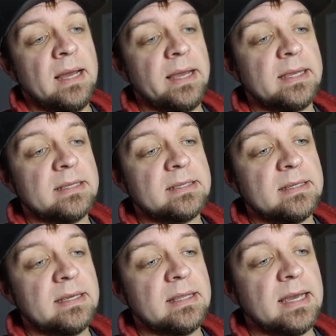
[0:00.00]
I can
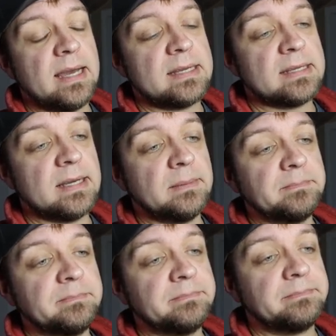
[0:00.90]
see that
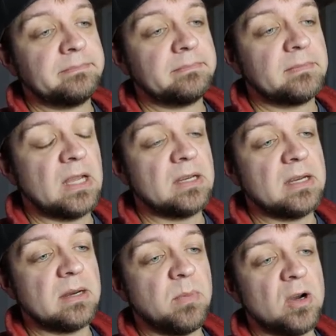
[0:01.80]
like it
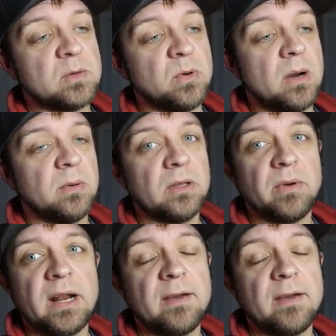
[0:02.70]
didn't parse properly, right?